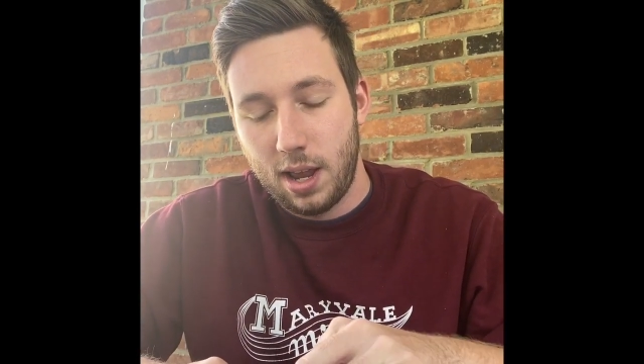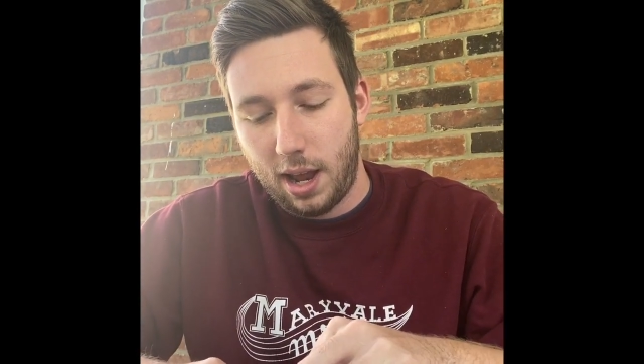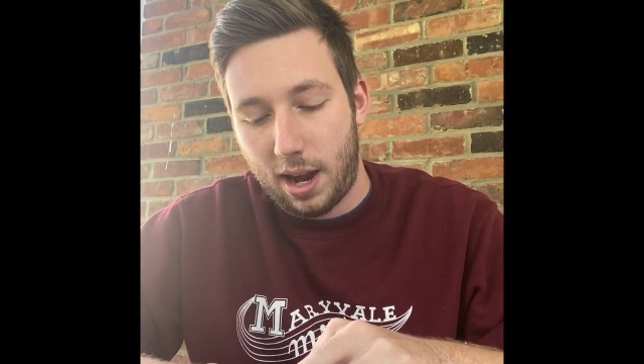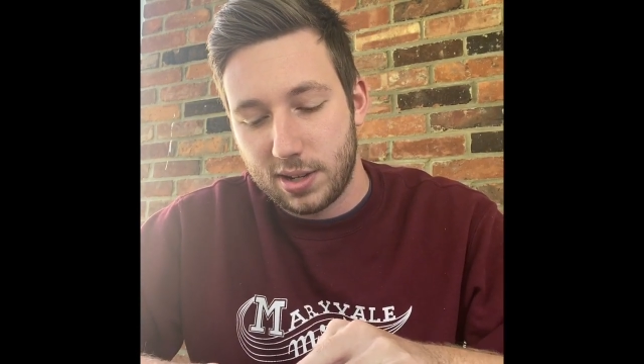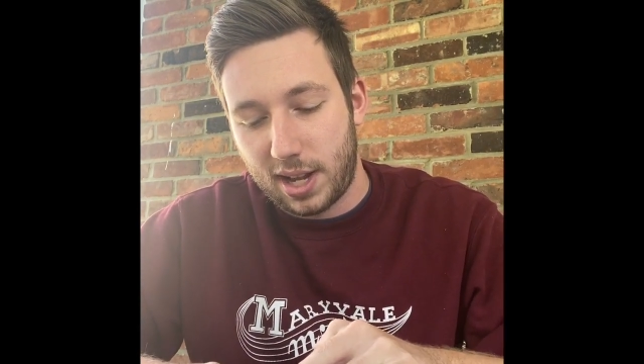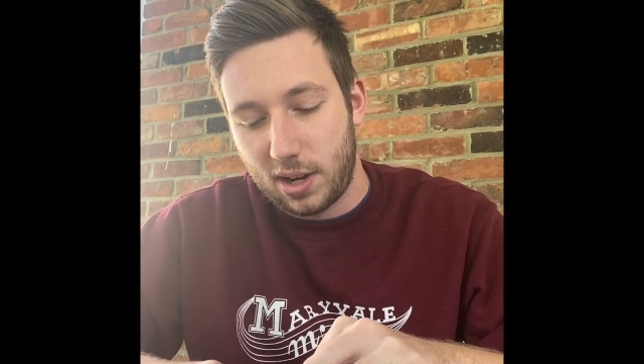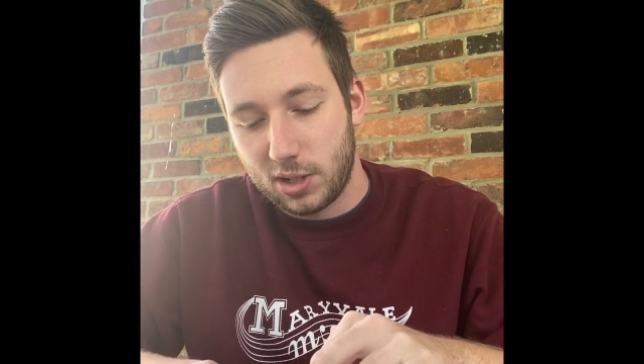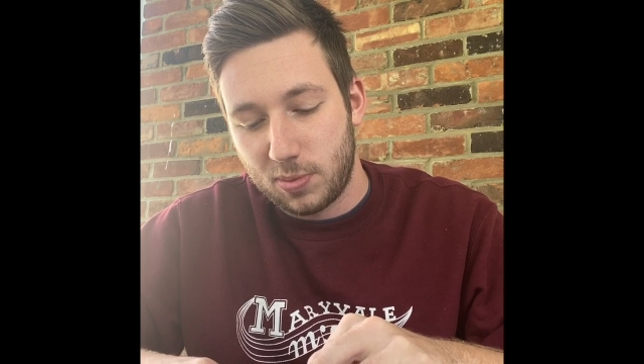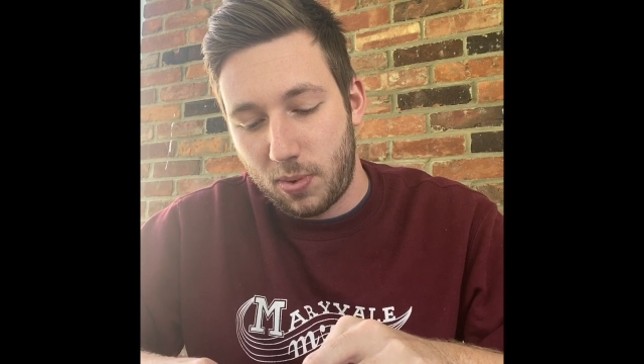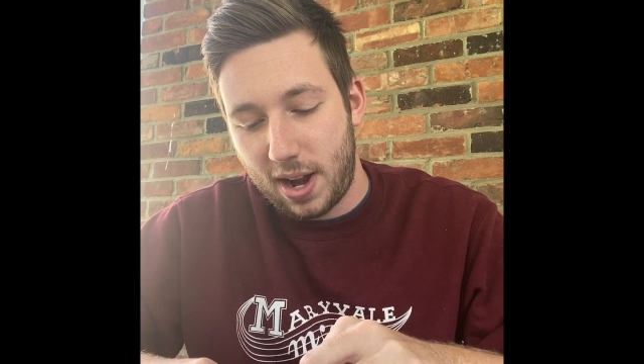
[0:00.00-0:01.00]
and just kind of
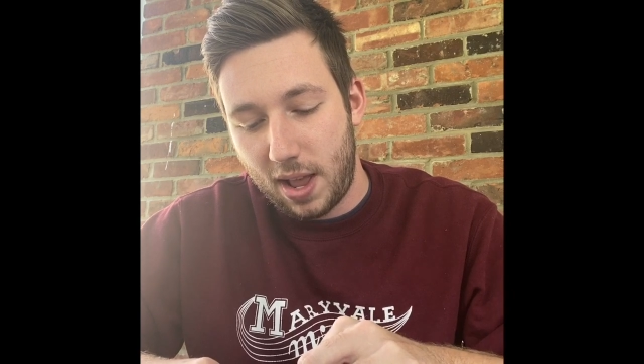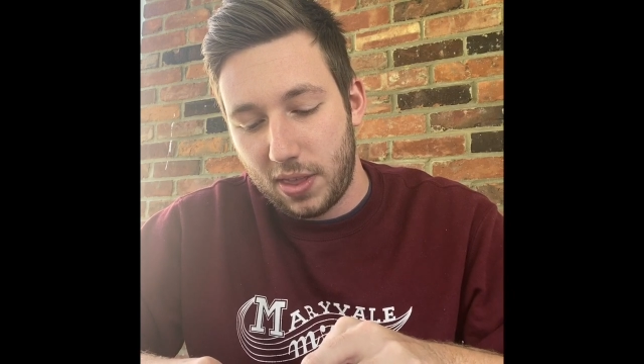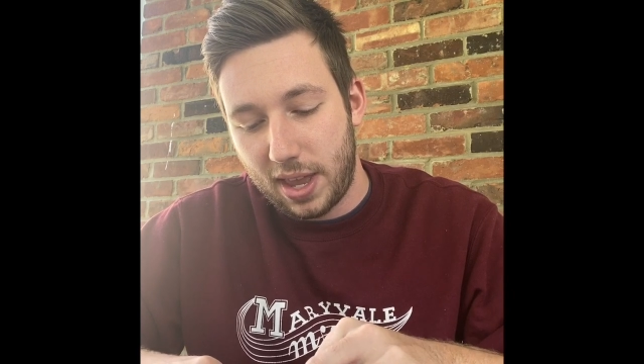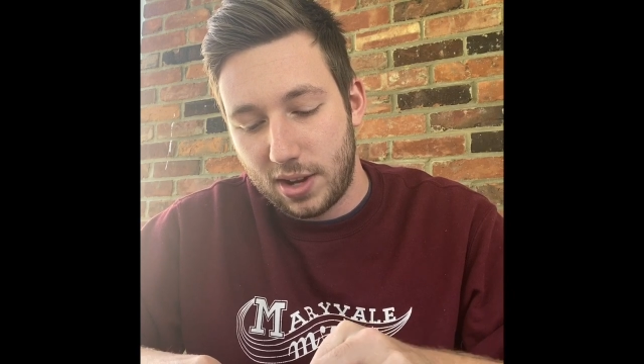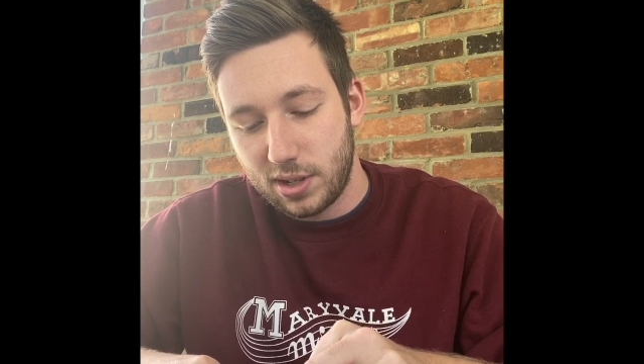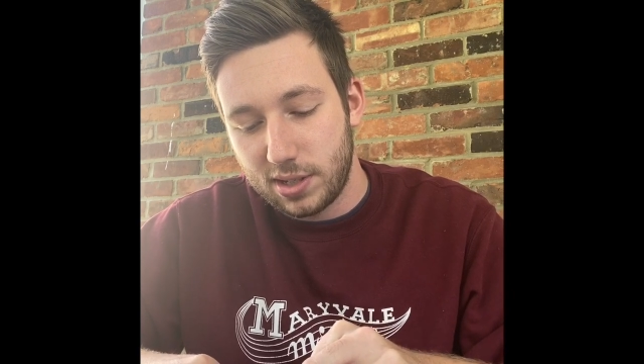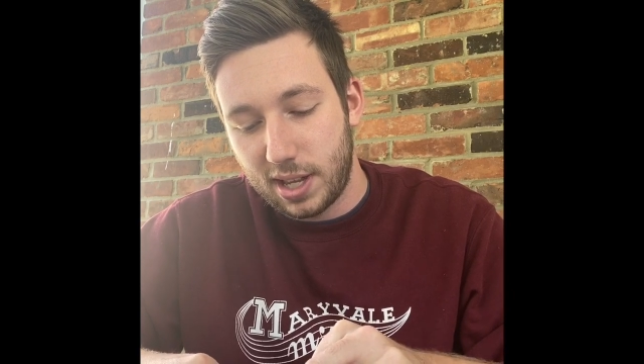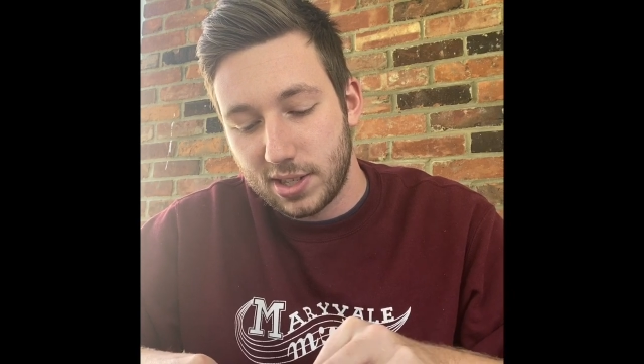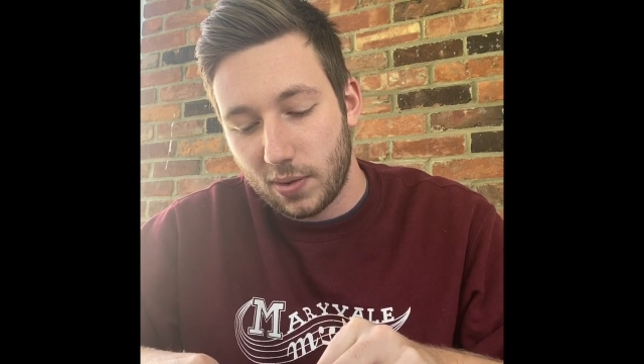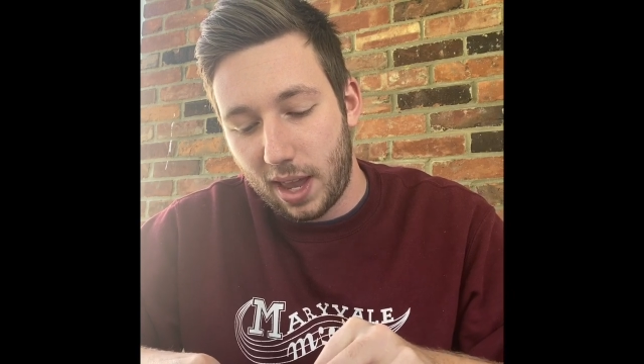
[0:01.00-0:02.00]
spread out the edges.
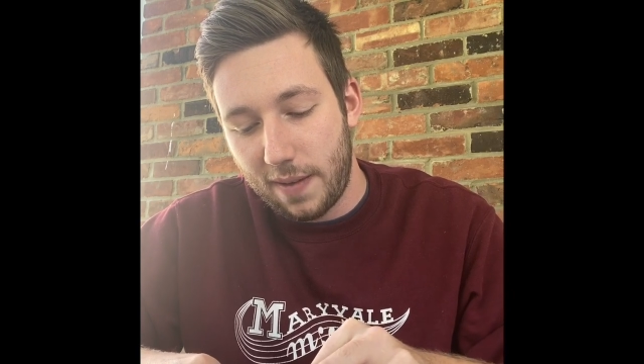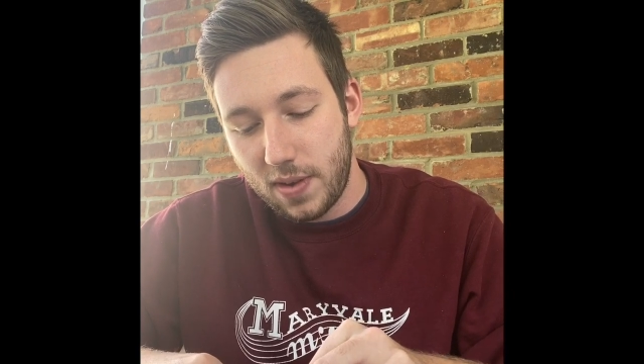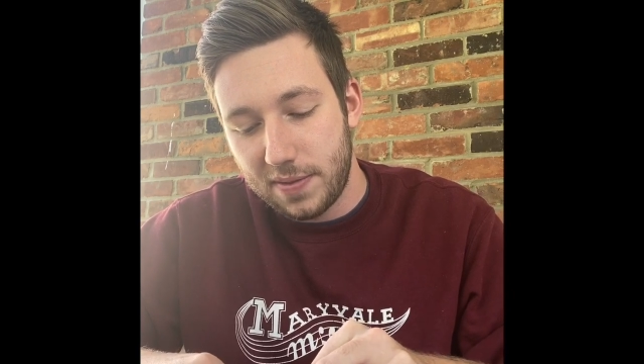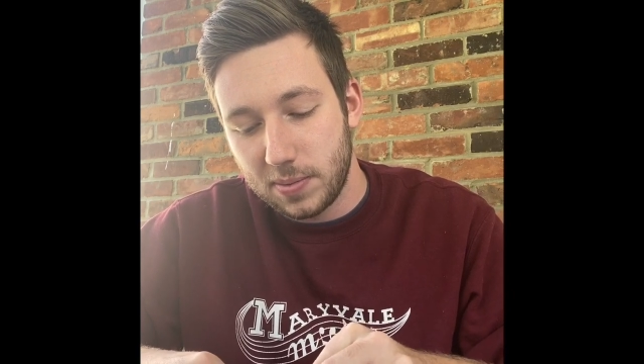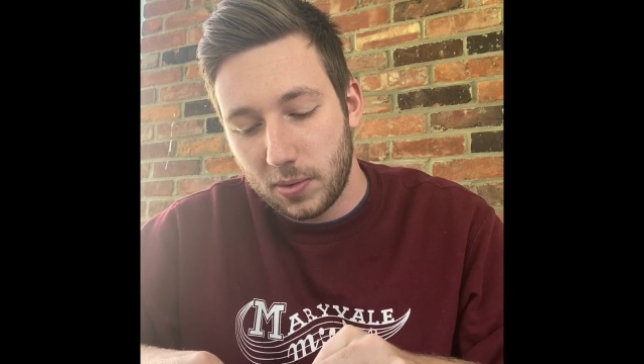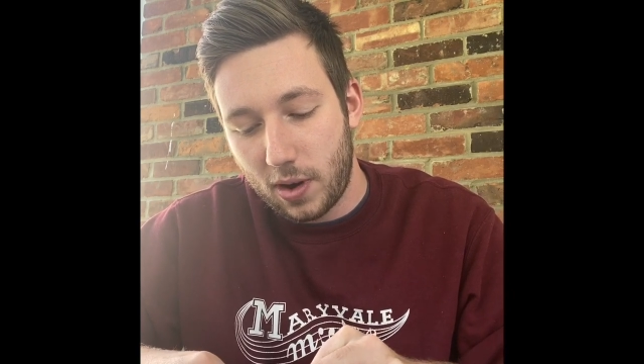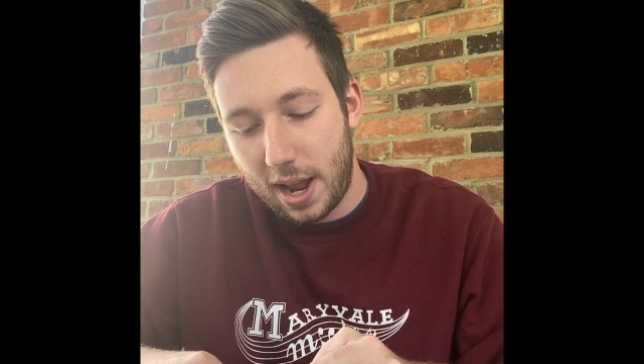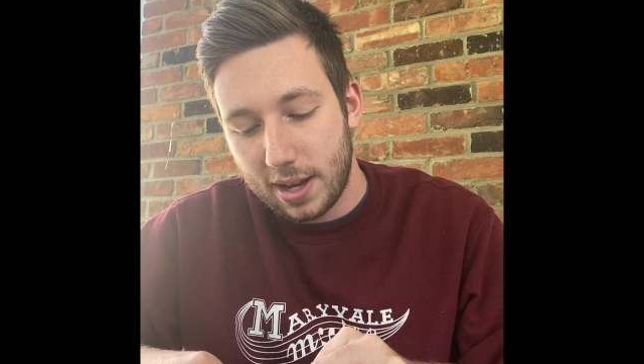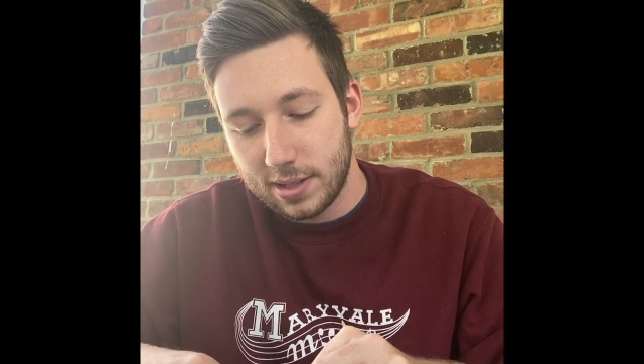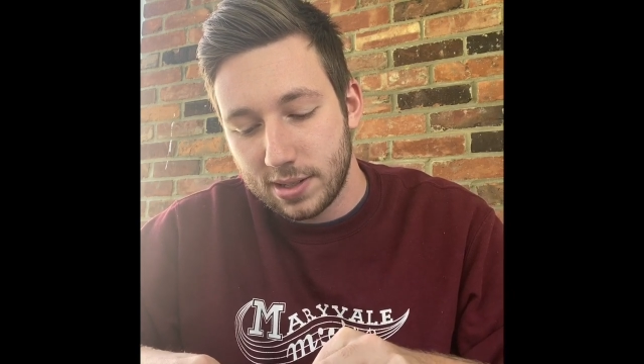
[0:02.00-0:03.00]
It's okay if you have some
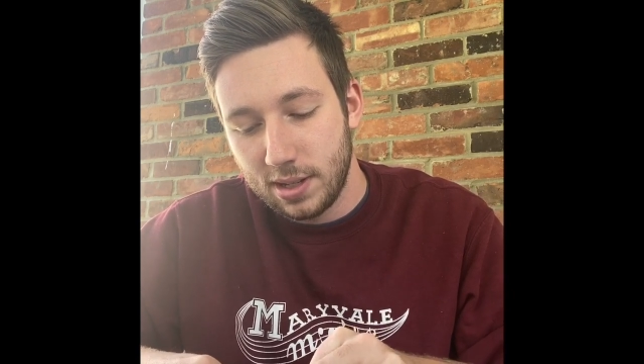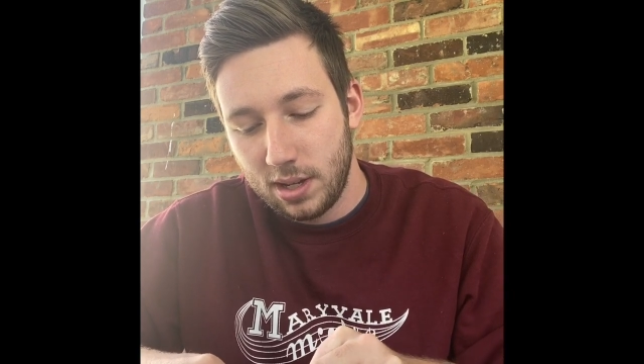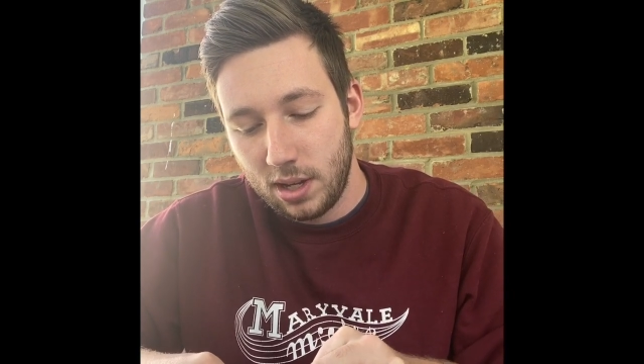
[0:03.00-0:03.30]
cracks.